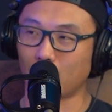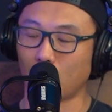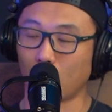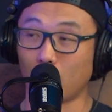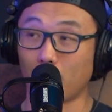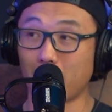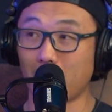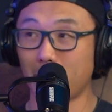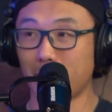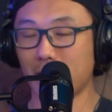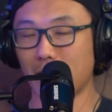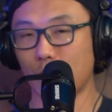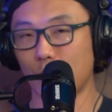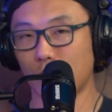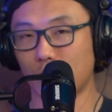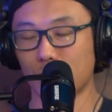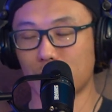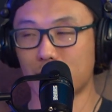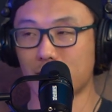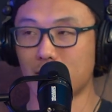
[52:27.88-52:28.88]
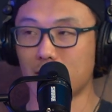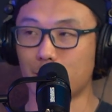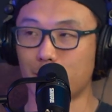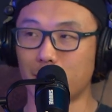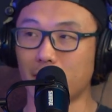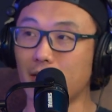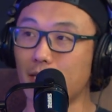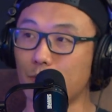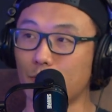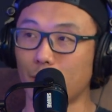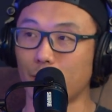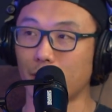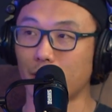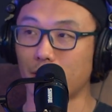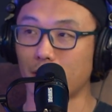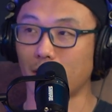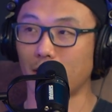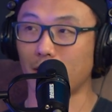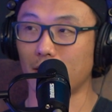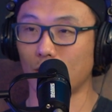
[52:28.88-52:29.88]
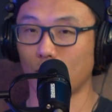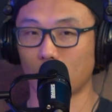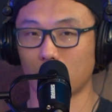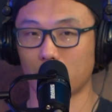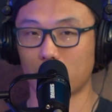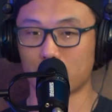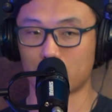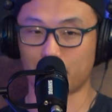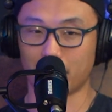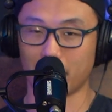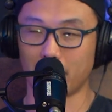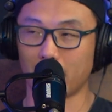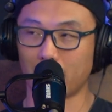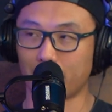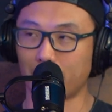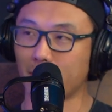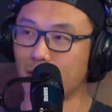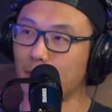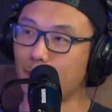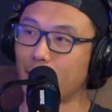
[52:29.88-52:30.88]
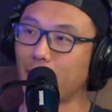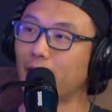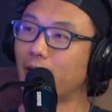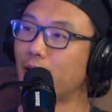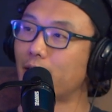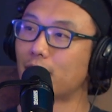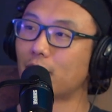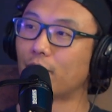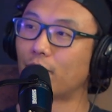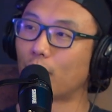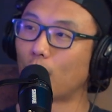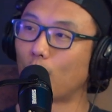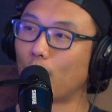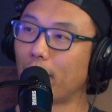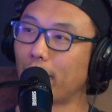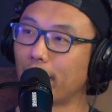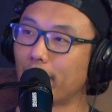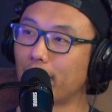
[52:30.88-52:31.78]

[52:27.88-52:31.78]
Or maybe that role isn't as big as what we thought, or is big, but it's big in a different way.